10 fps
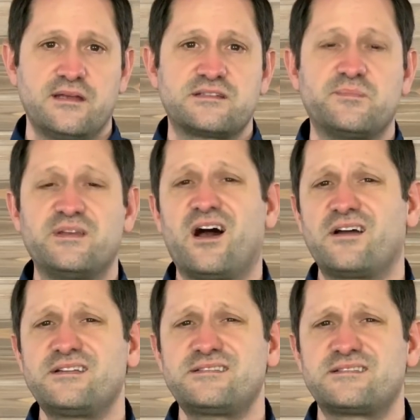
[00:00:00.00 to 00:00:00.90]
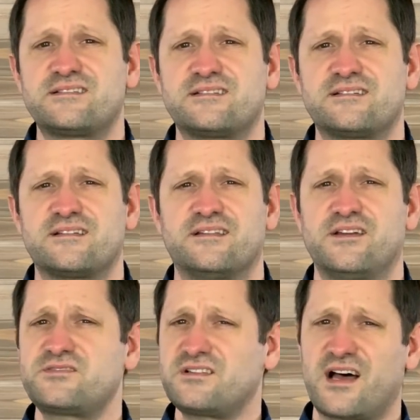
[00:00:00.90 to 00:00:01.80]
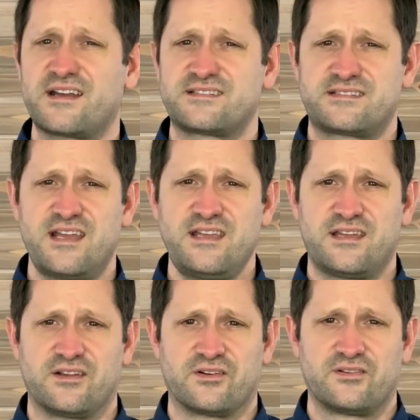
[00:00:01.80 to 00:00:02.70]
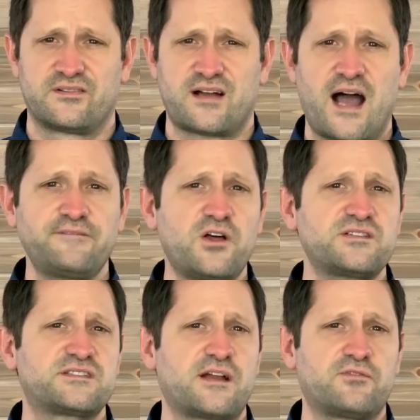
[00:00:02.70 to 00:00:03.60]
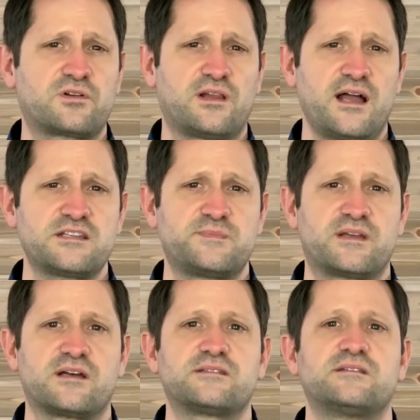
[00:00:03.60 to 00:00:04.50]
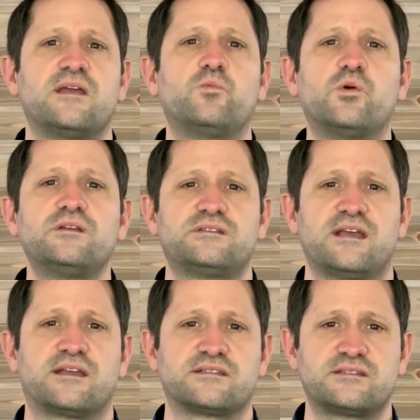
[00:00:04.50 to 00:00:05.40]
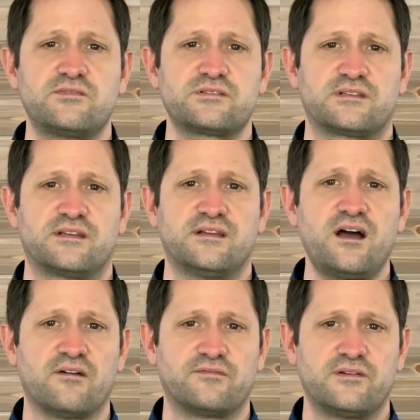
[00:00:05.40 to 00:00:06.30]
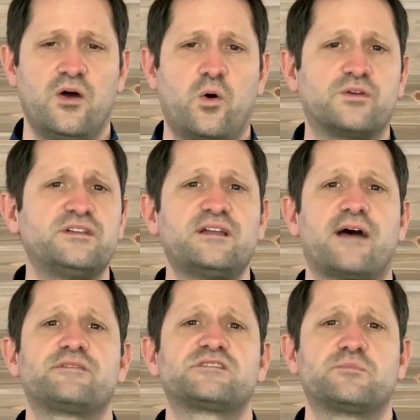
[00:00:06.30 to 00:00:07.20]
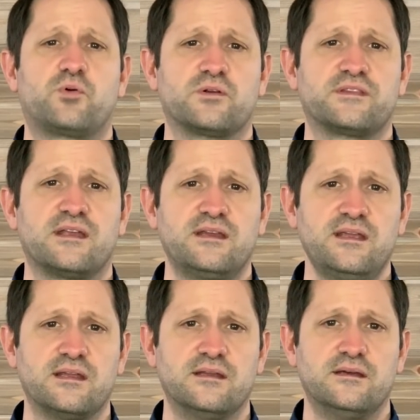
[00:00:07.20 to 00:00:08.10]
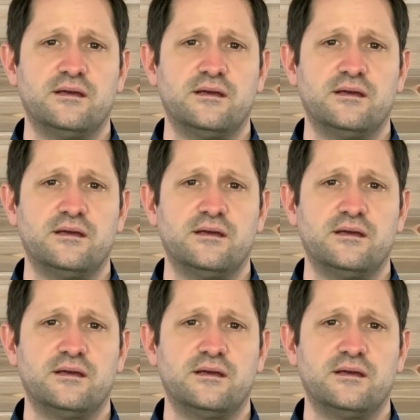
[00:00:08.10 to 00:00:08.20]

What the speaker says: To be honest, there's a lot at stake here. I've lost several clients because they wouldn't take it seriously enough or didn't have the support they need.